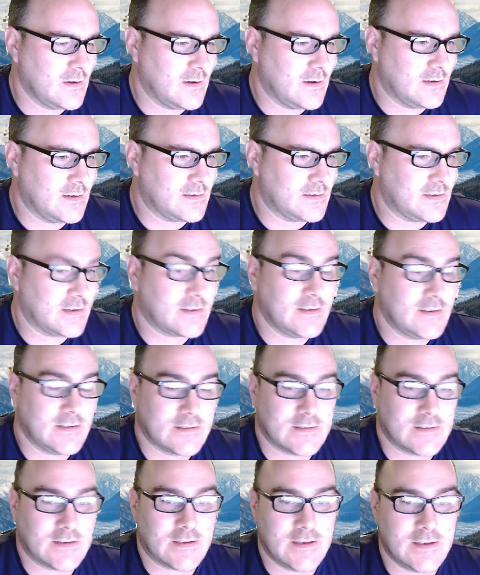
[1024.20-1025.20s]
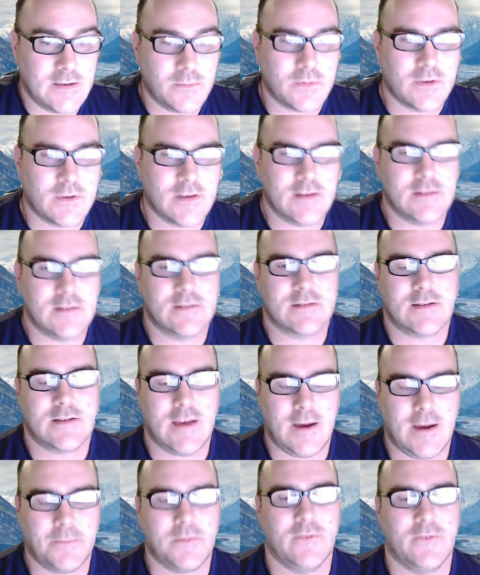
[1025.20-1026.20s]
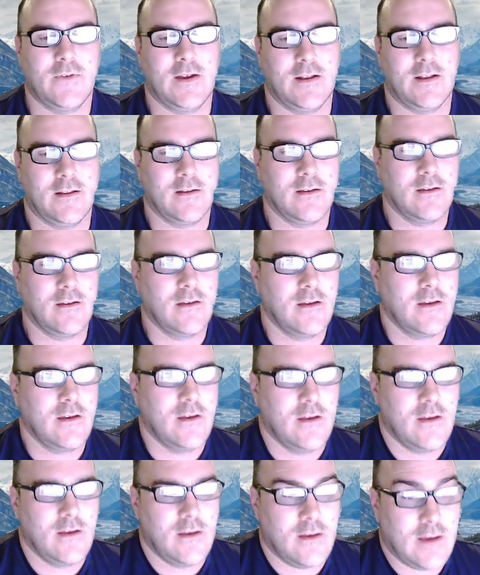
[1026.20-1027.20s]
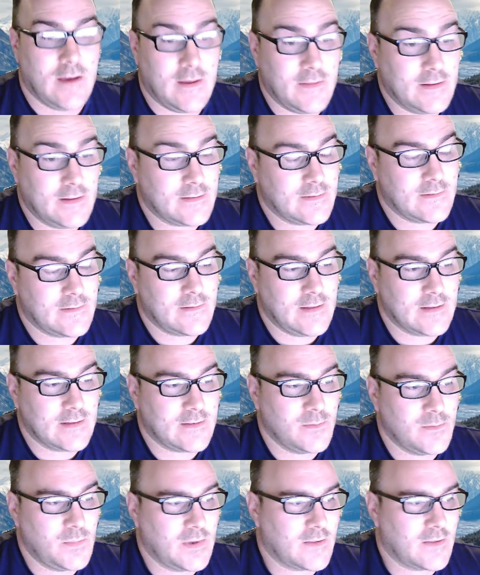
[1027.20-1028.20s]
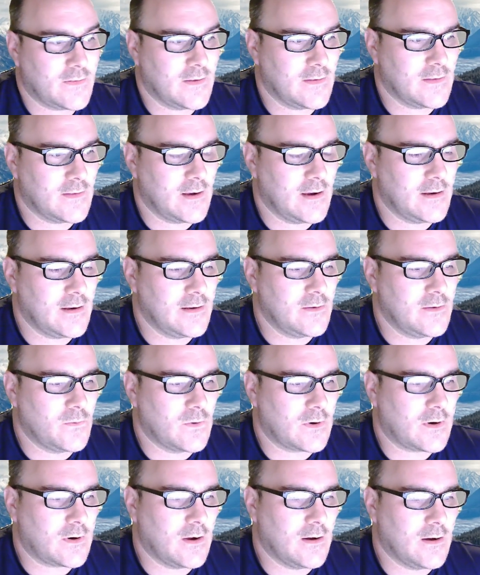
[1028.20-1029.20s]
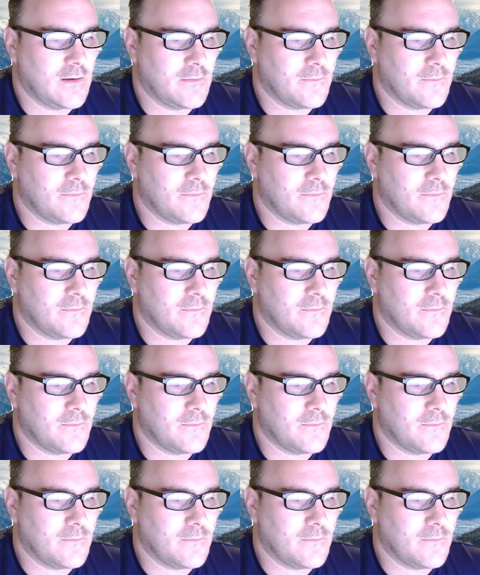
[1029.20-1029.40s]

techniques to keep kids captivated, and that's a big thing that I need to work on.